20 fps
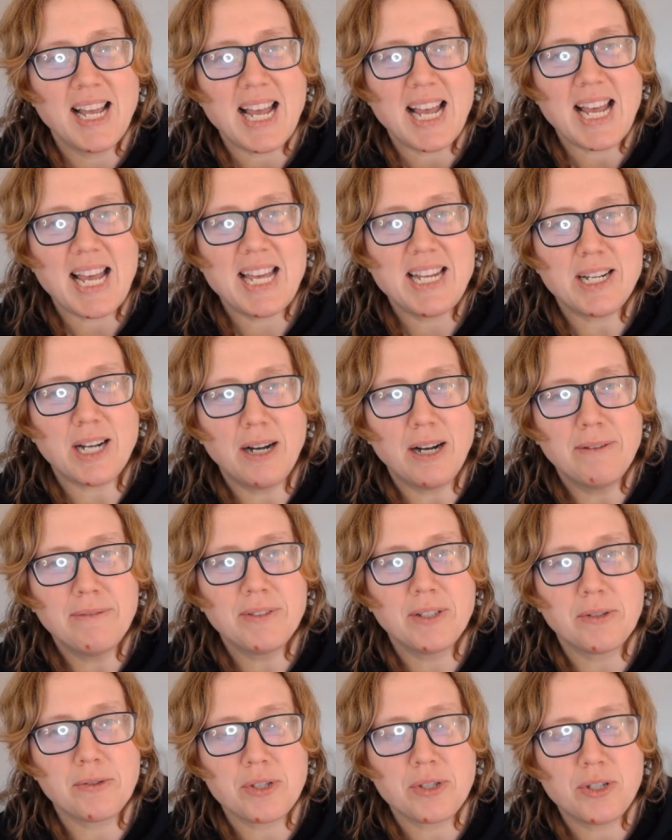And of
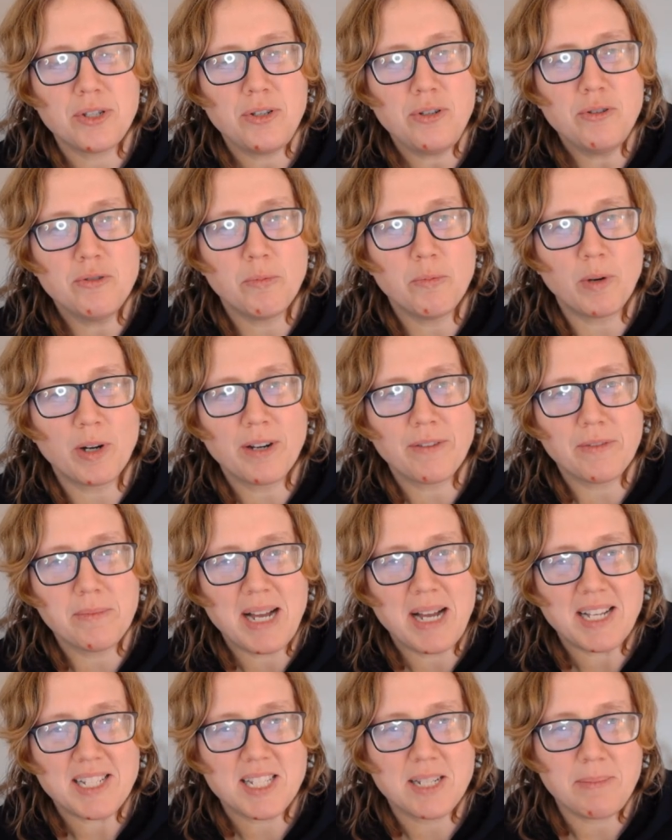those two, one of them
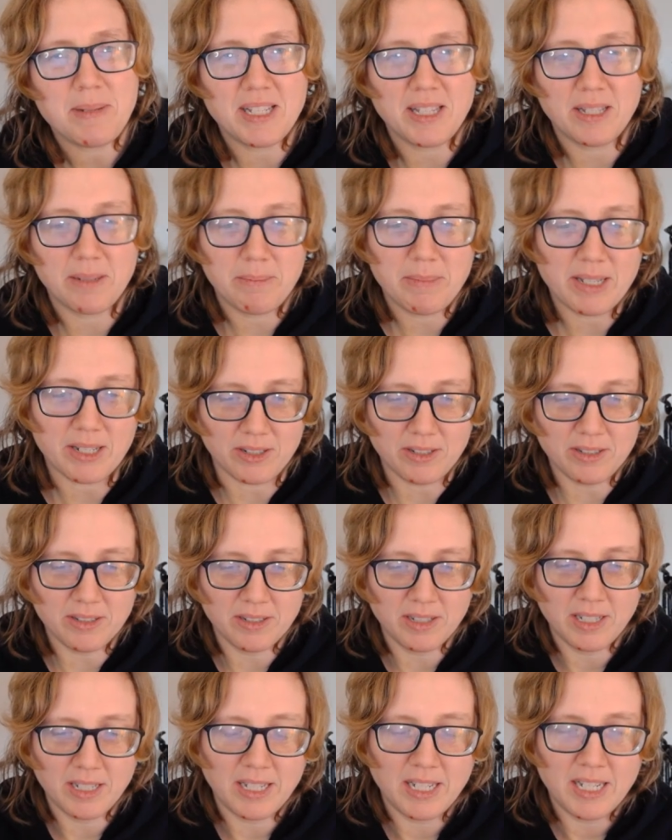has to be in the middle.
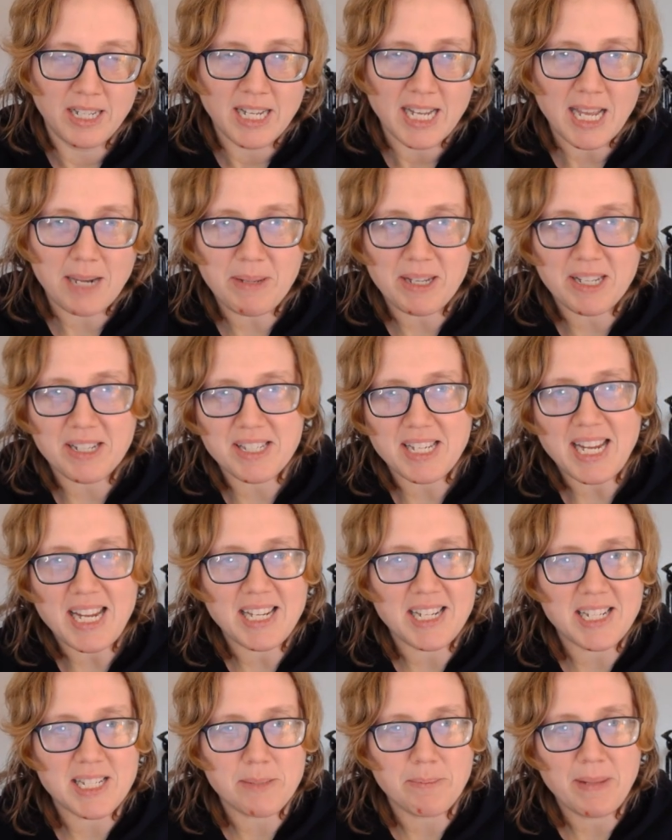And because
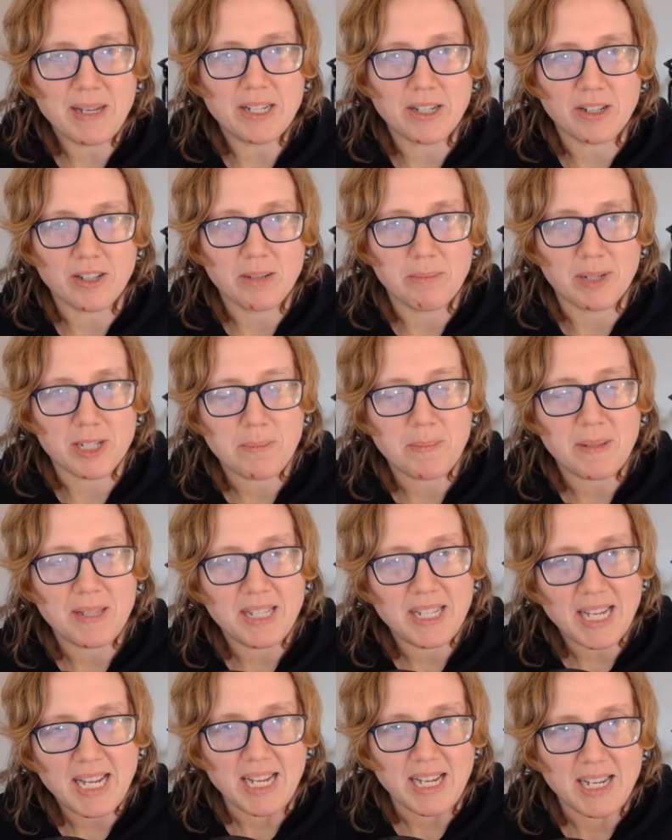8 is bigger, it must be
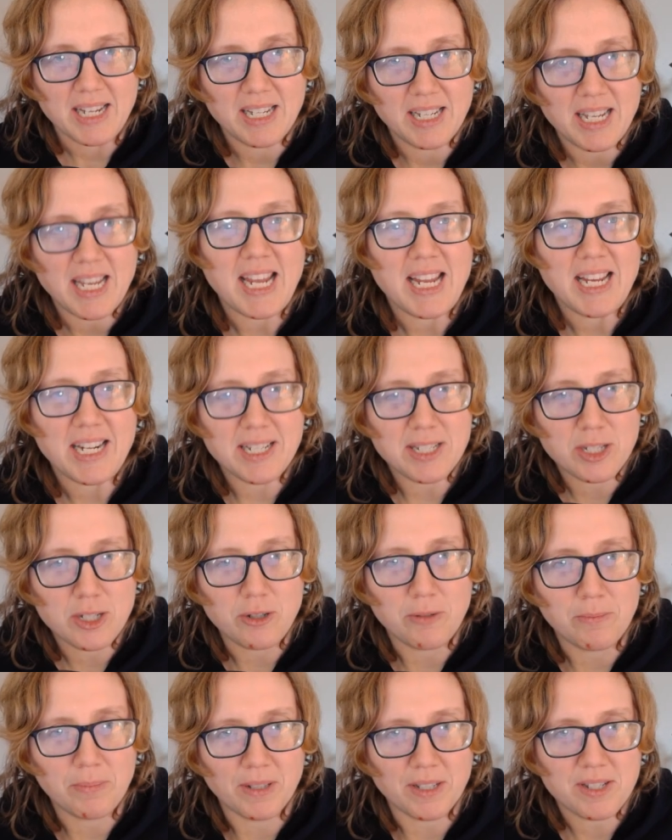the 8. 8 is 2
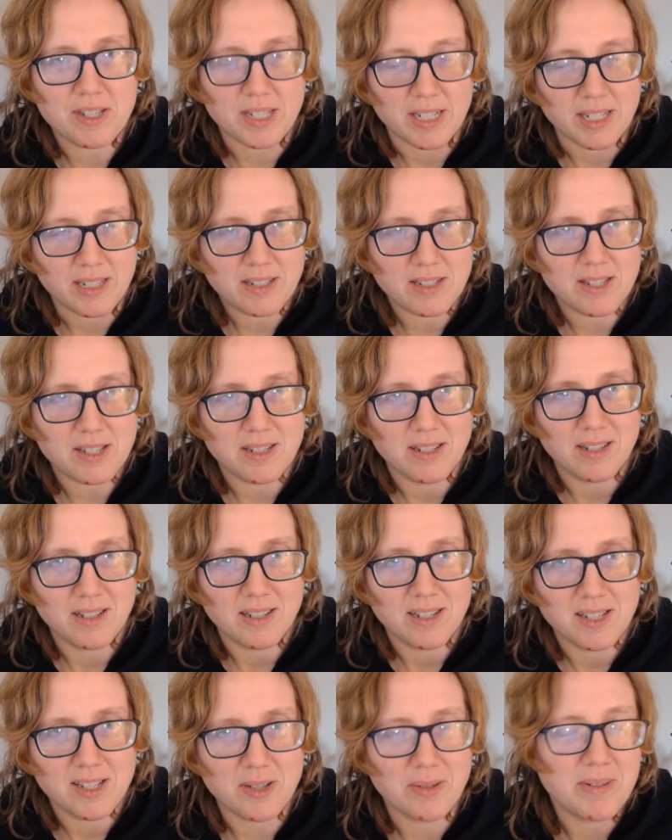plus 6.
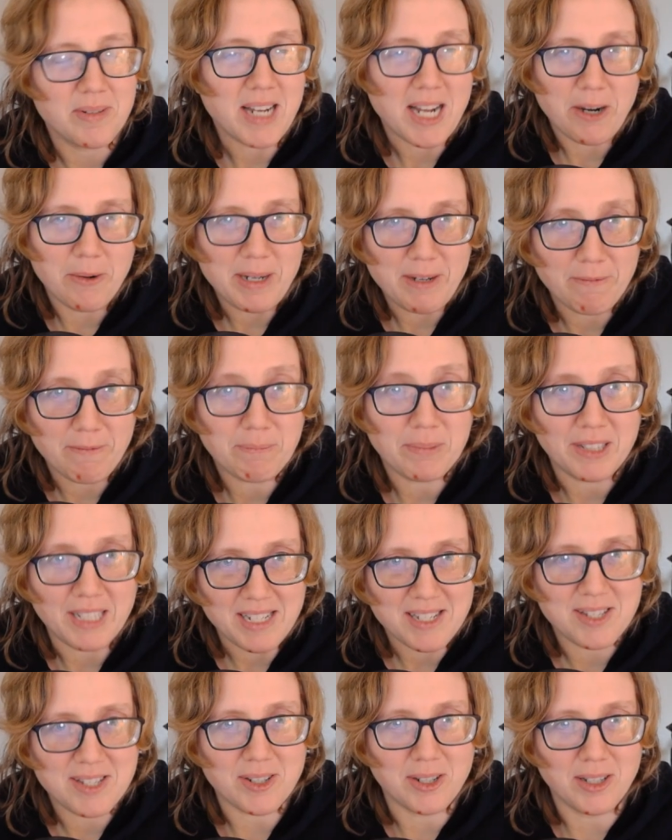So now we've
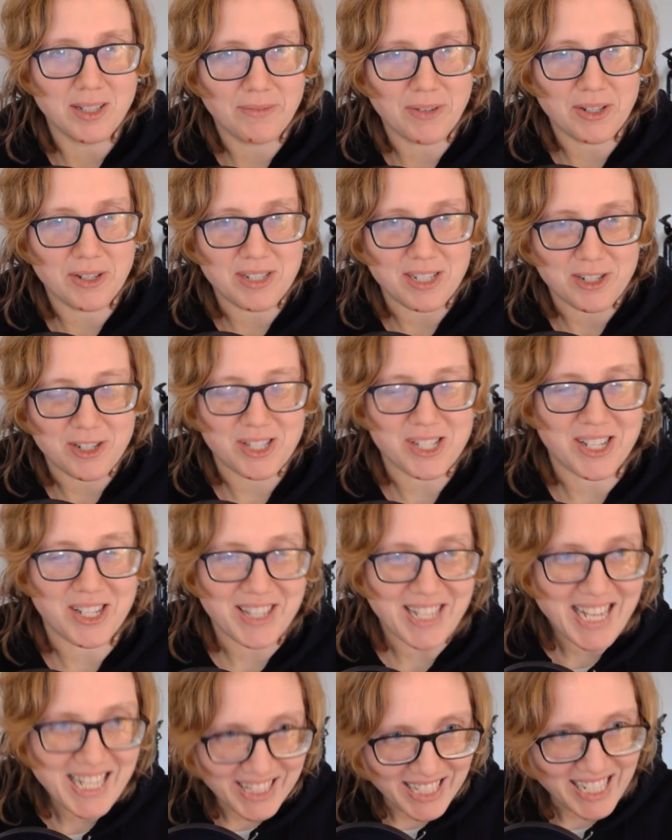placed all of our digits on
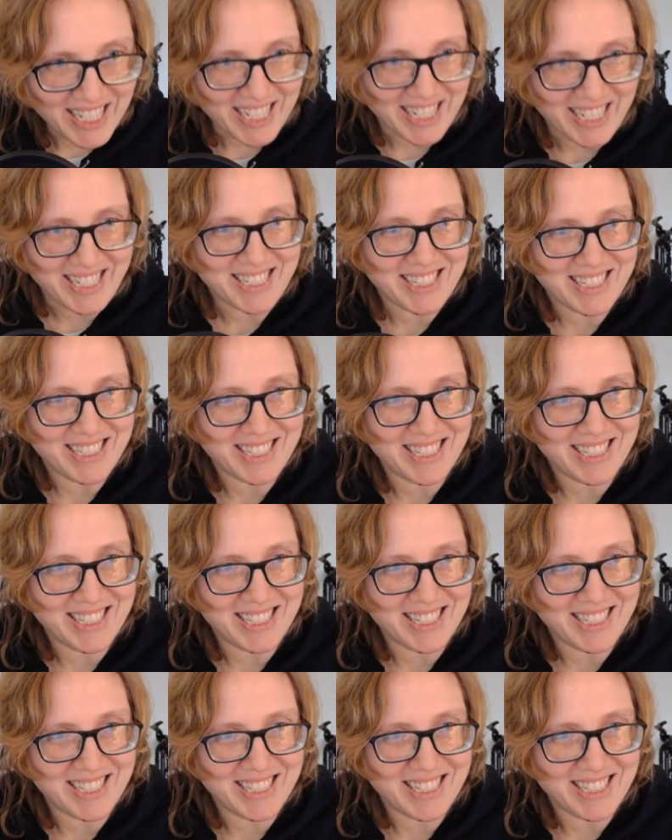that line.